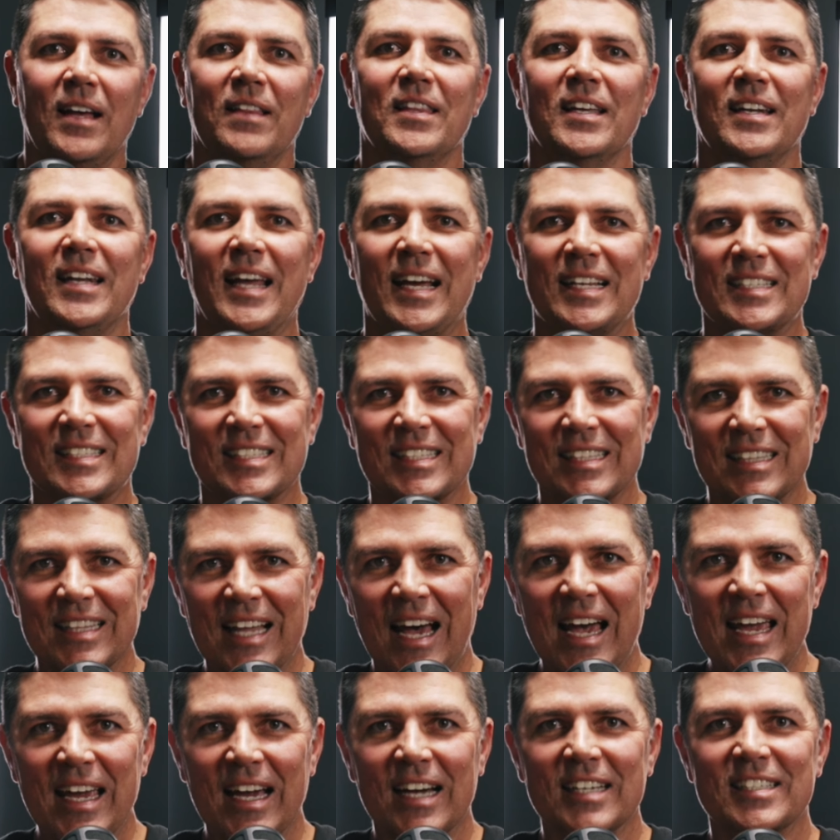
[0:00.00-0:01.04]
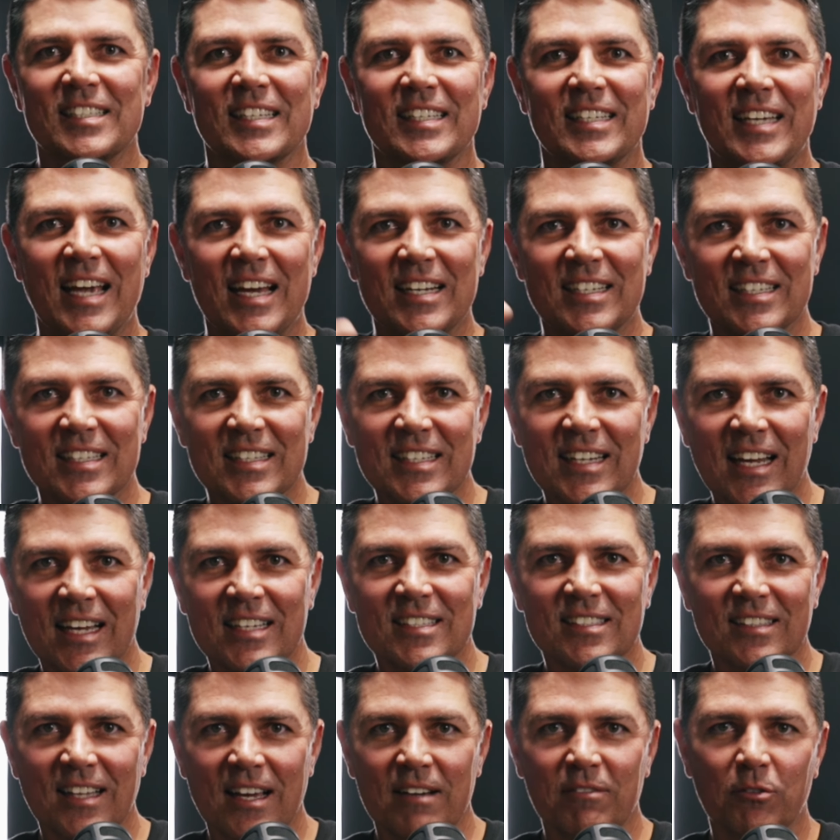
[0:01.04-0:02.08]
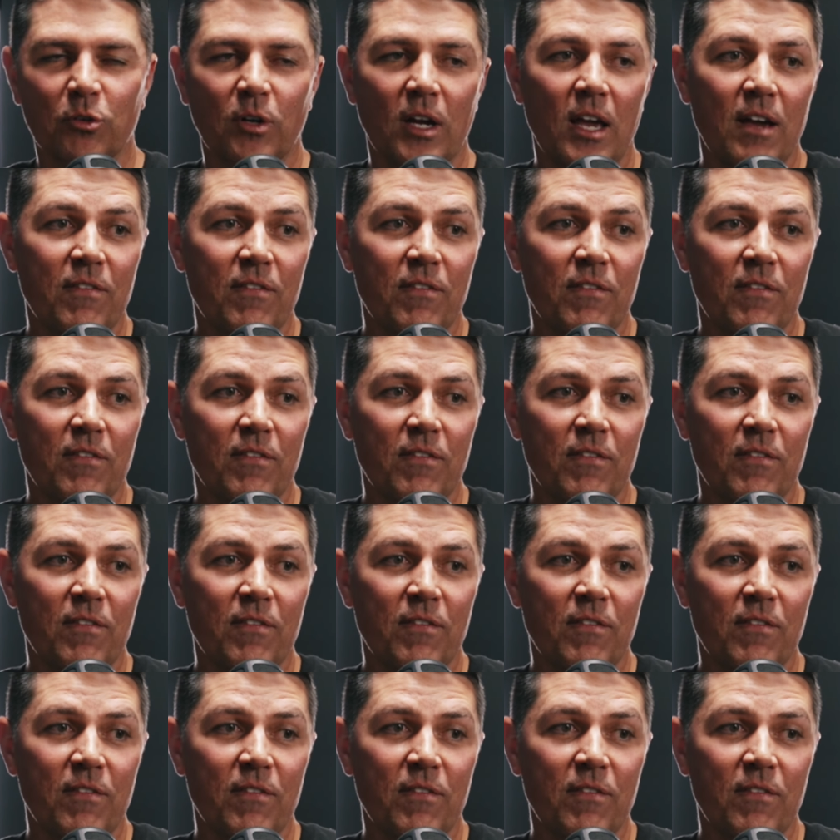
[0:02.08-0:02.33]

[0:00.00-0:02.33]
The next layer to get to the next level.